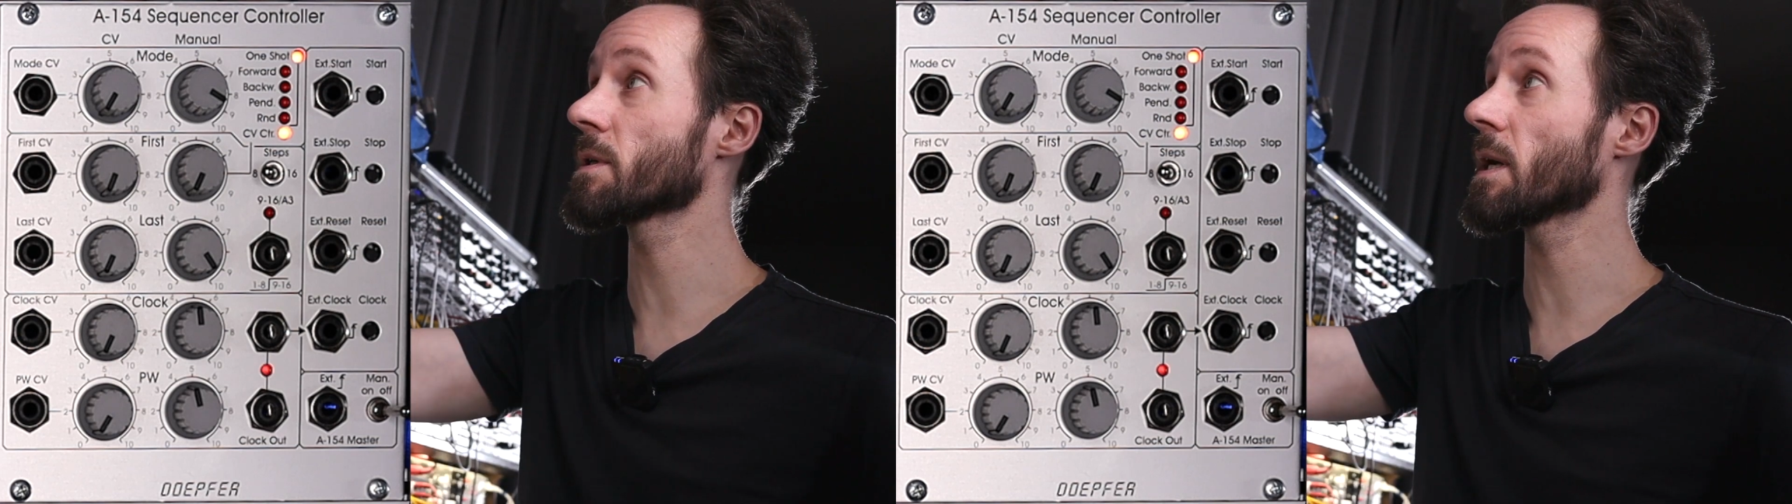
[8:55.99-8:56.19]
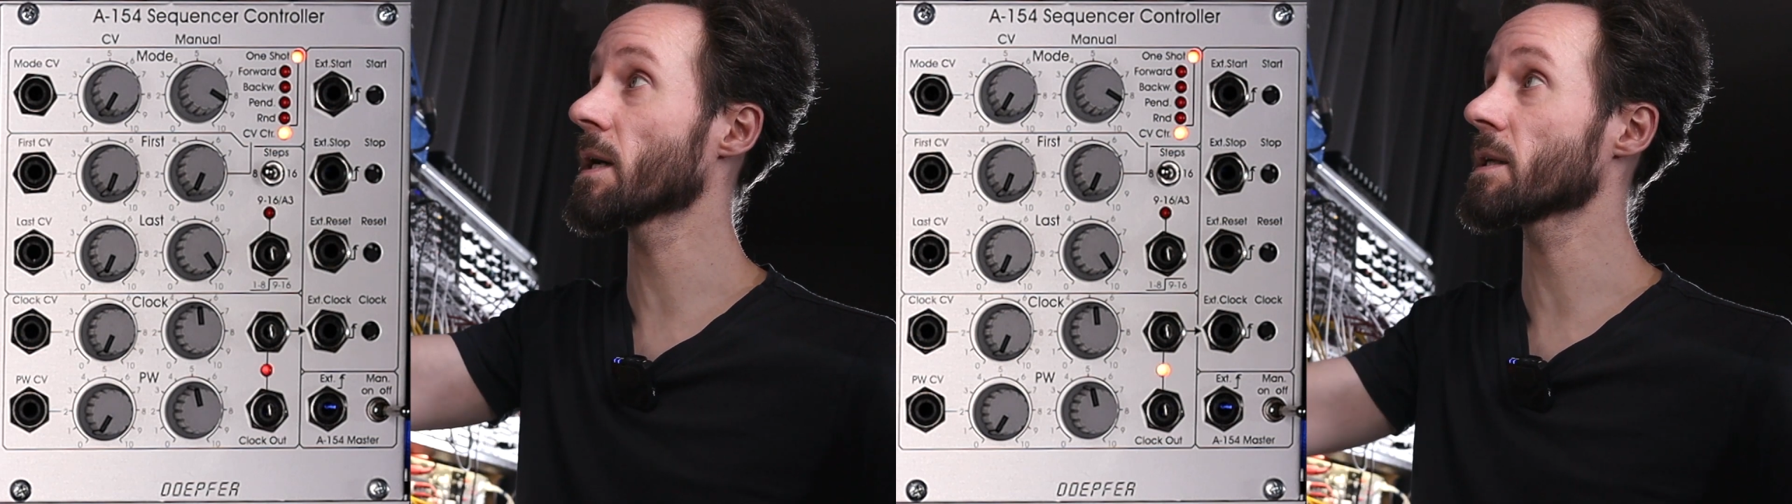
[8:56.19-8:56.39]

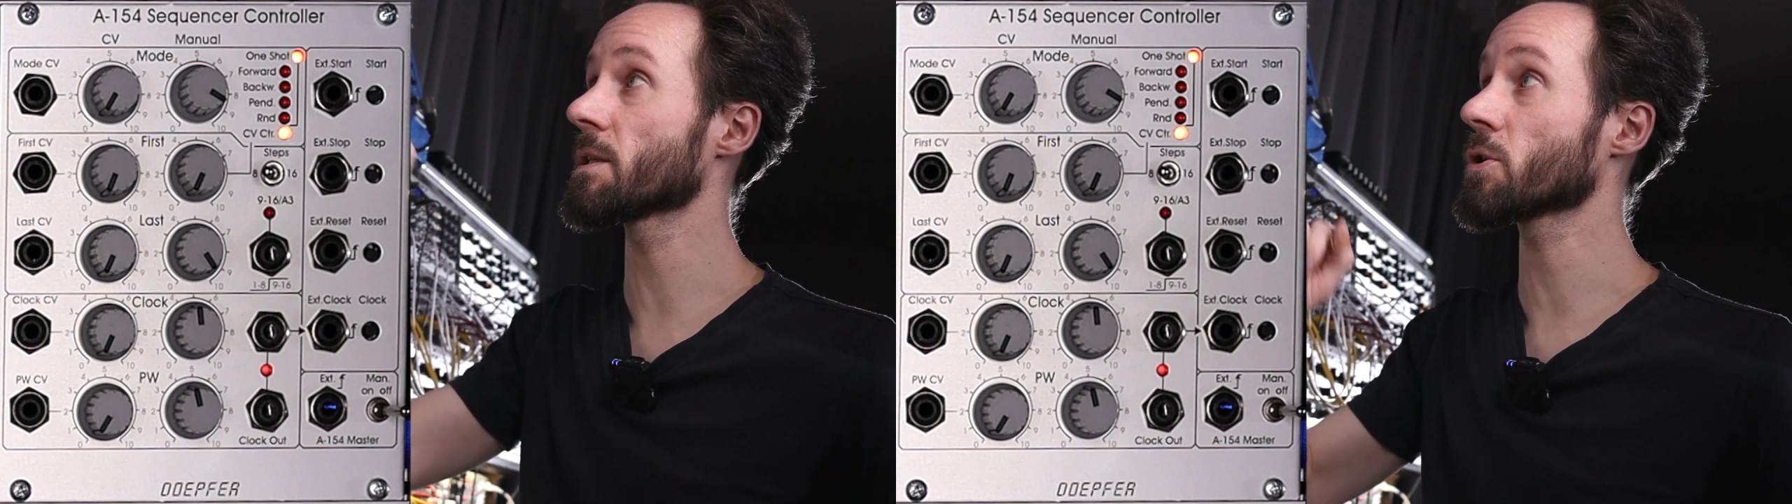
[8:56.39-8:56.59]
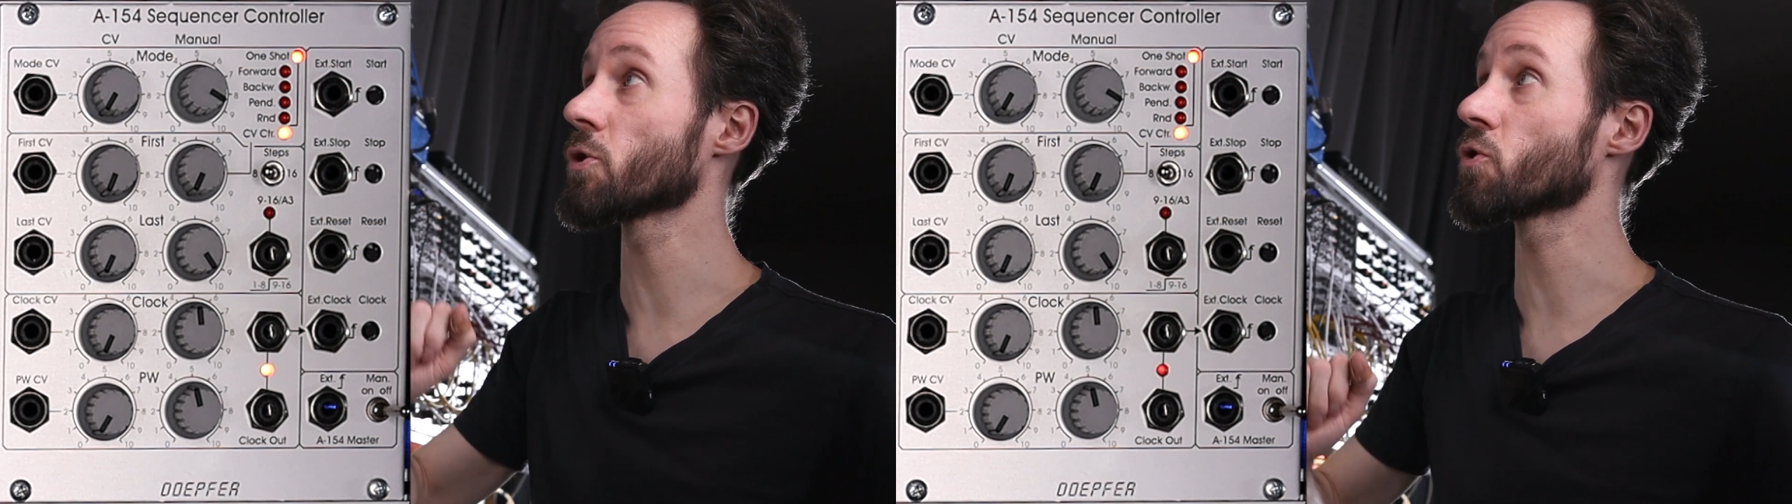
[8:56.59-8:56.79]
that
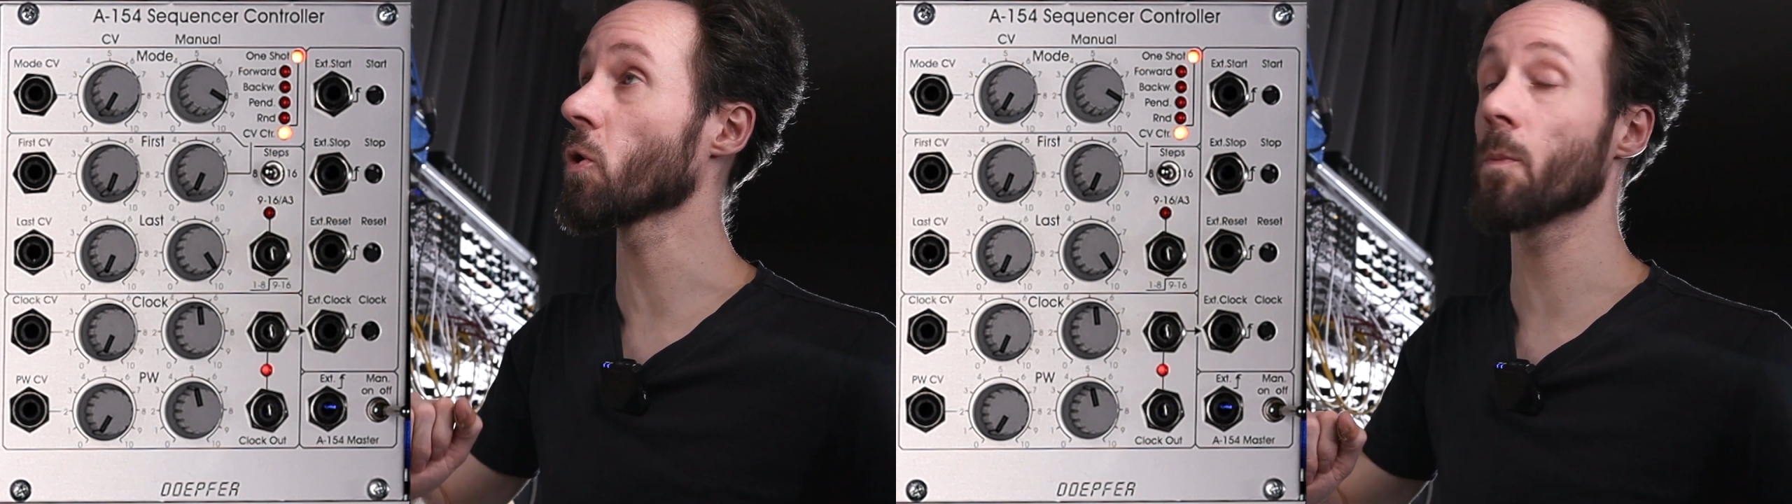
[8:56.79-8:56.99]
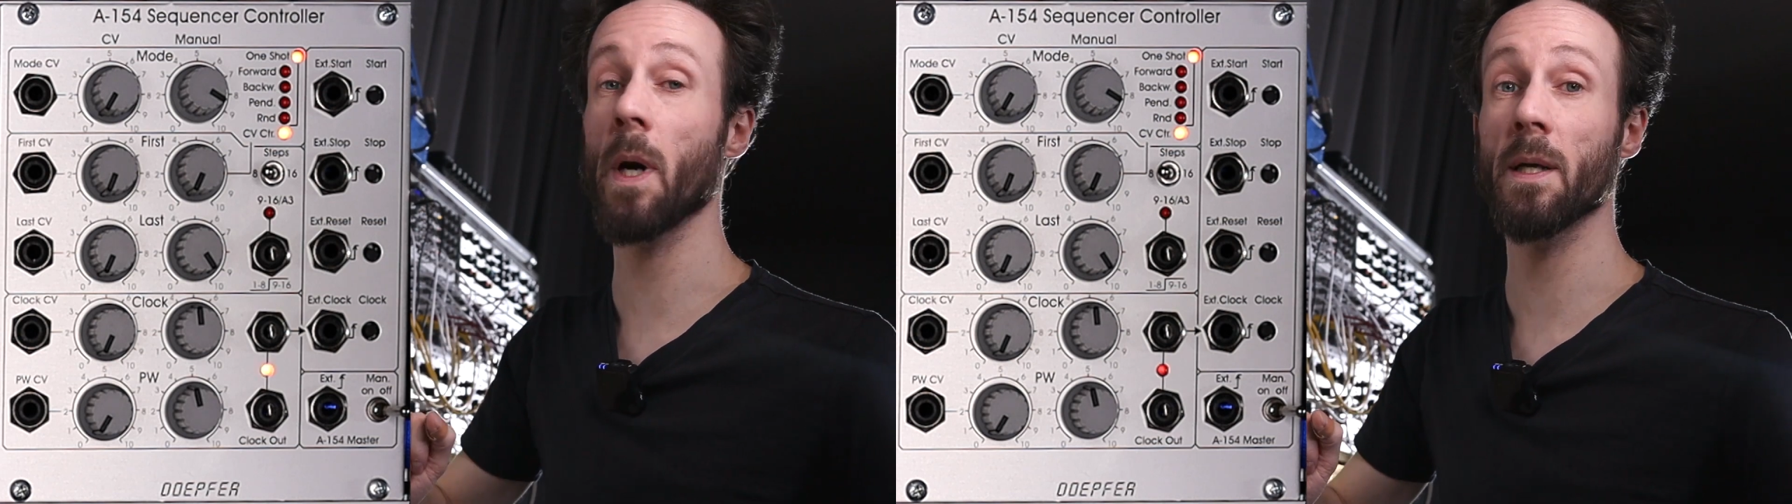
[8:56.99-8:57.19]
is
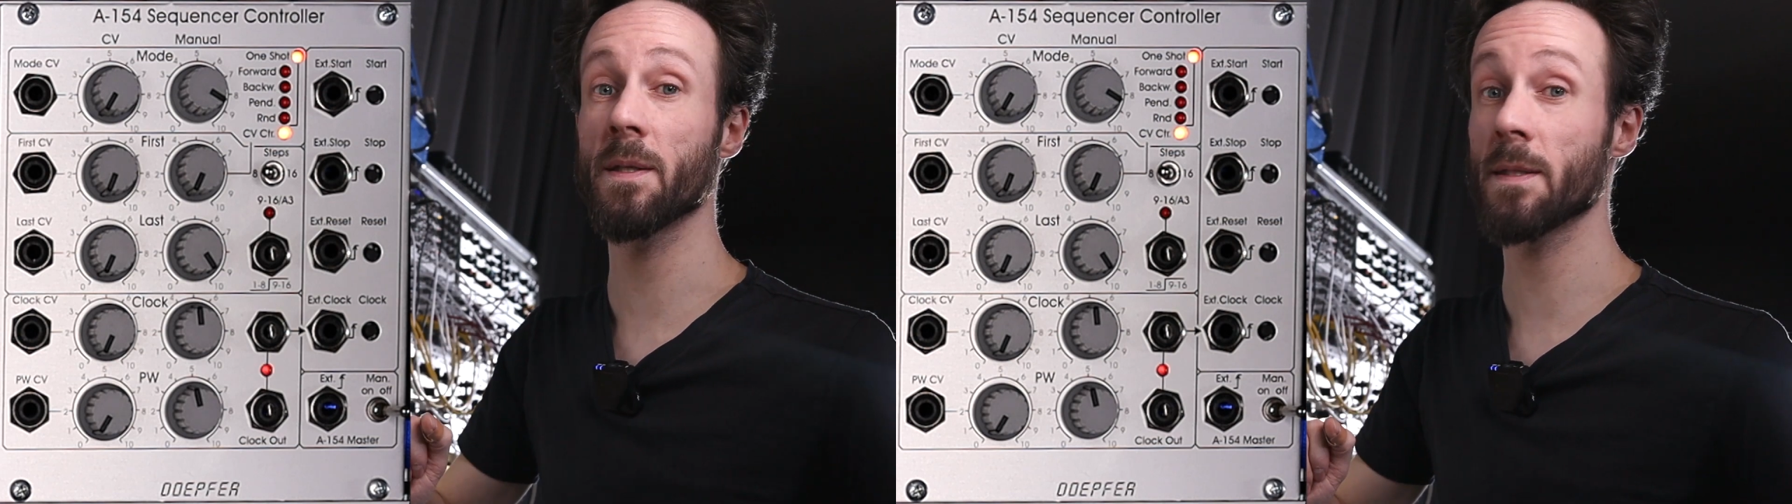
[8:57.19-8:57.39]
controlled by the